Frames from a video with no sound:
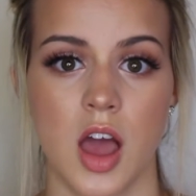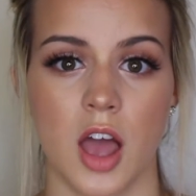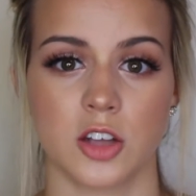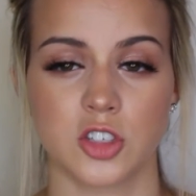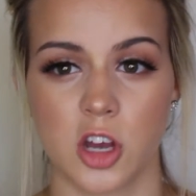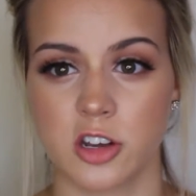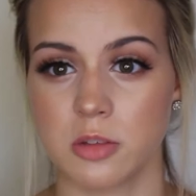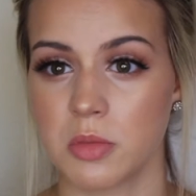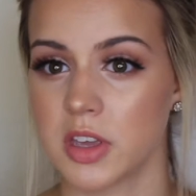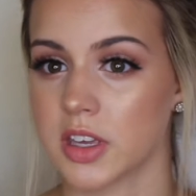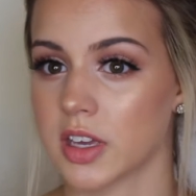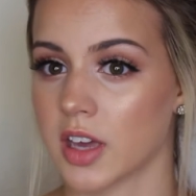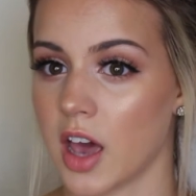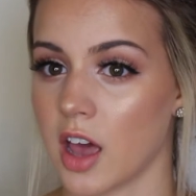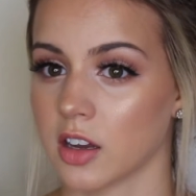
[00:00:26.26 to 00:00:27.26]
I tried to make
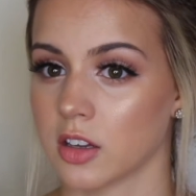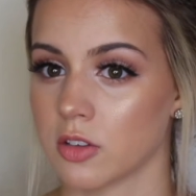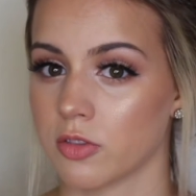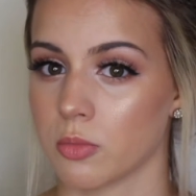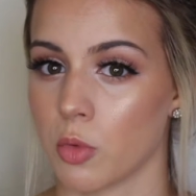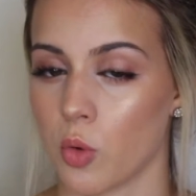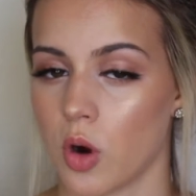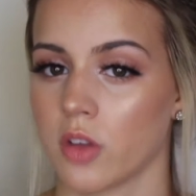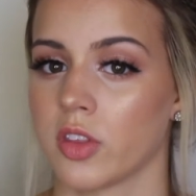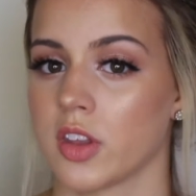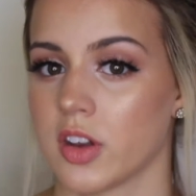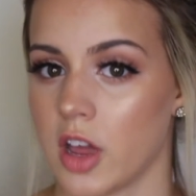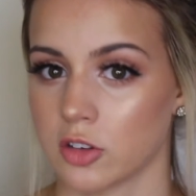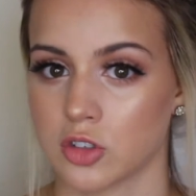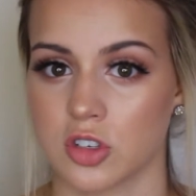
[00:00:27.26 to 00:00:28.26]
it kind of more on the
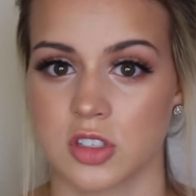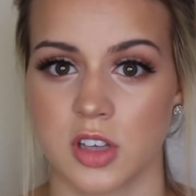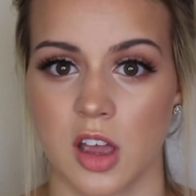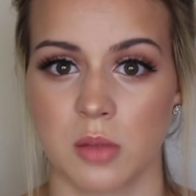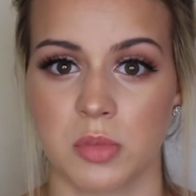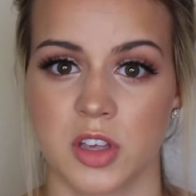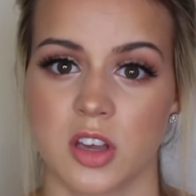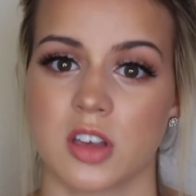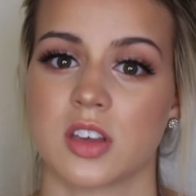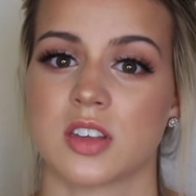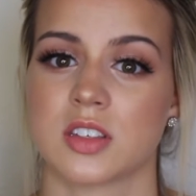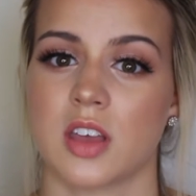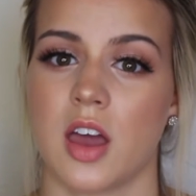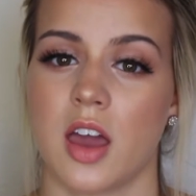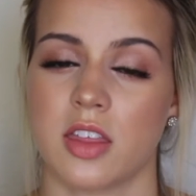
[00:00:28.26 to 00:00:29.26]
natural side
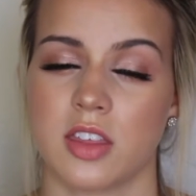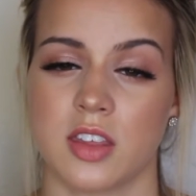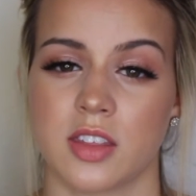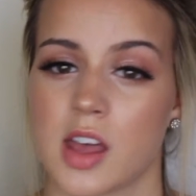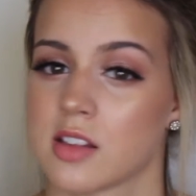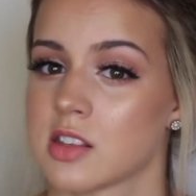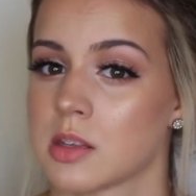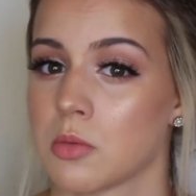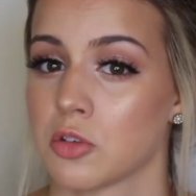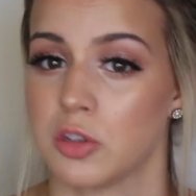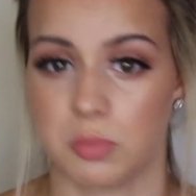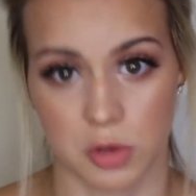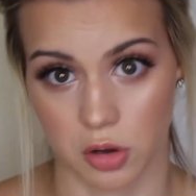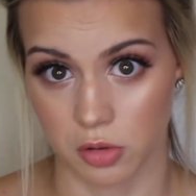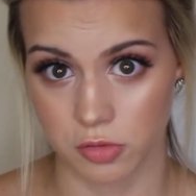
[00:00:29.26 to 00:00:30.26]
because I think that's the
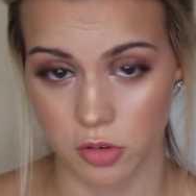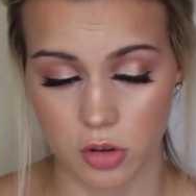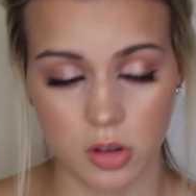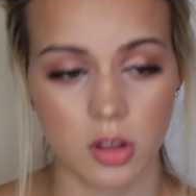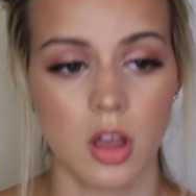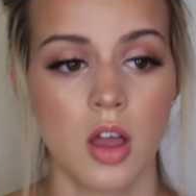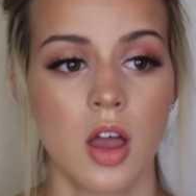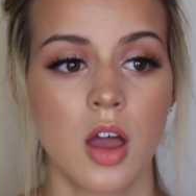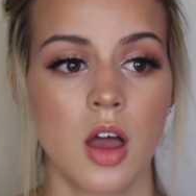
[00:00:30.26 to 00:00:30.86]
most beautiful.